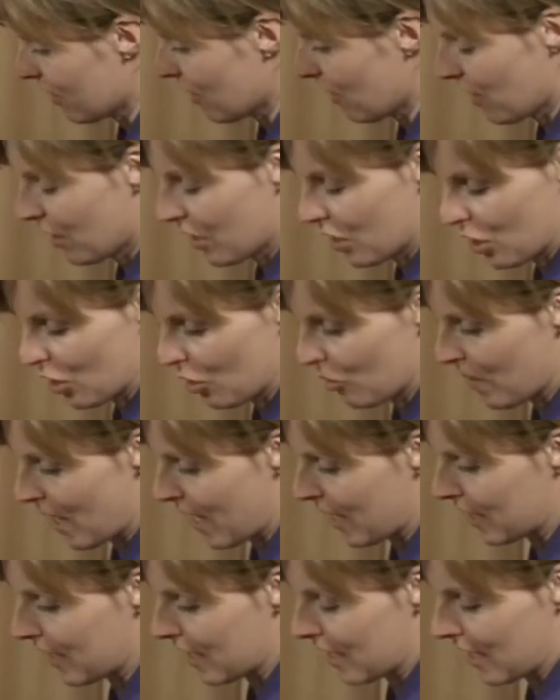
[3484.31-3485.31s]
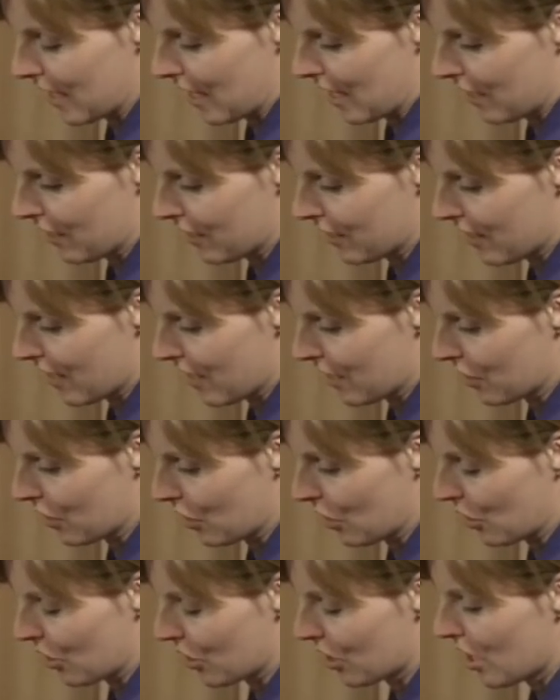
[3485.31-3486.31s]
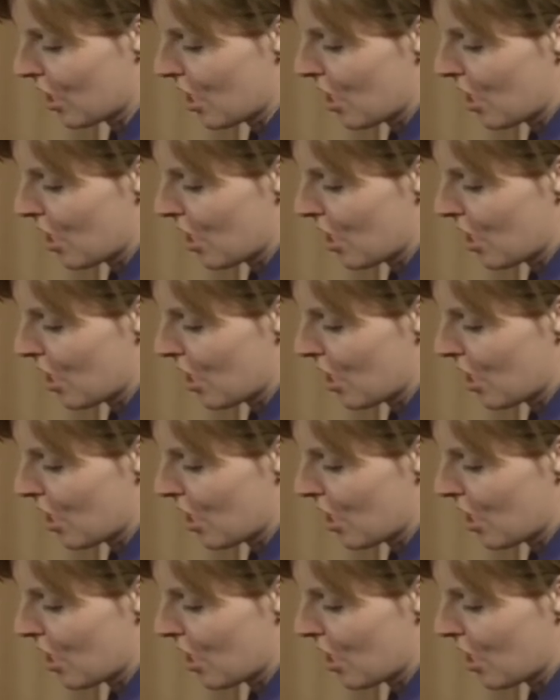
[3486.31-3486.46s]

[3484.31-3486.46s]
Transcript: nothing too bad today, so that's good.